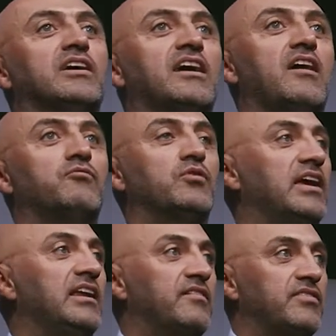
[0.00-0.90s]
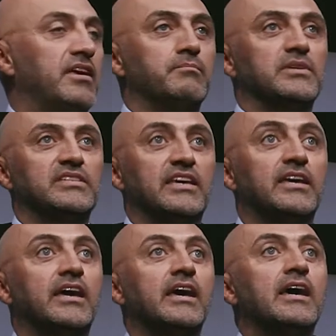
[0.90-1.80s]
I have when I left the embassy.
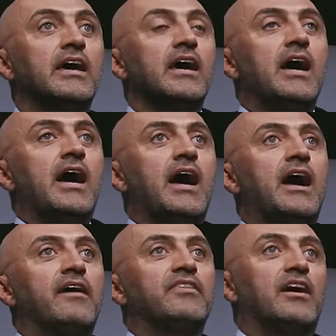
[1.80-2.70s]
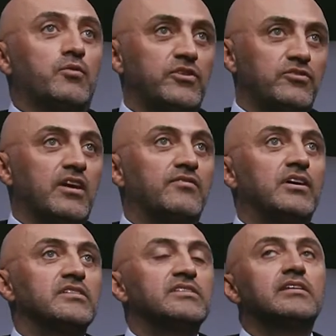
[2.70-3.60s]
And I went to
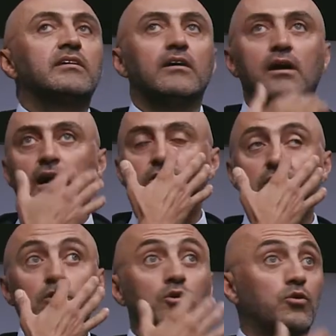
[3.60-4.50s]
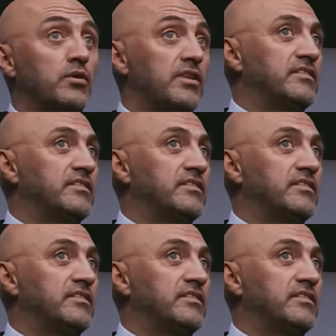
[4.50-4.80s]
Everest. I couldn't go with the